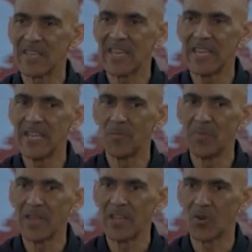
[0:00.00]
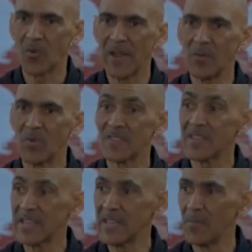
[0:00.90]
the key to being great? What's
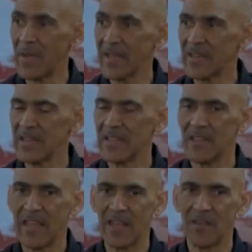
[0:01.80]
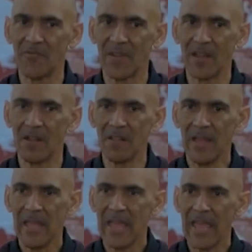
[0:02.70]
the key to making it in the
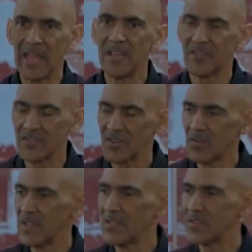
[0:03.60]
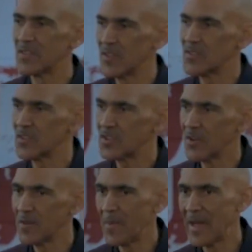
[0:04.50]
NFL? And certainly there's, there's a
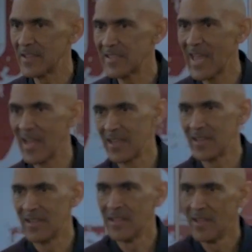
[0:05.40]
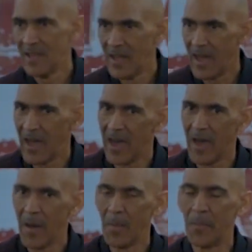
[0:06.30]
certain amount of talent.
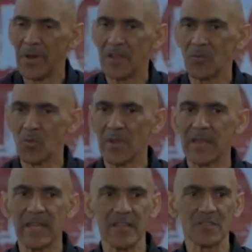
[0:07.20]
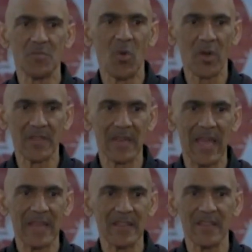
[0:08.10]
Uh, but it really is more than
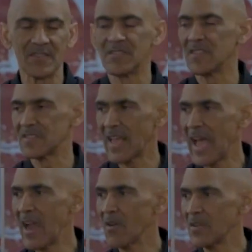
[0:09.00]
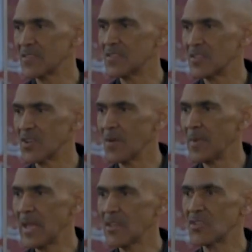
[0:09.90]
that. It's desire, it's
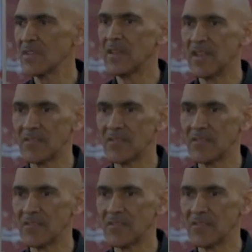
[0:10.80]
determination,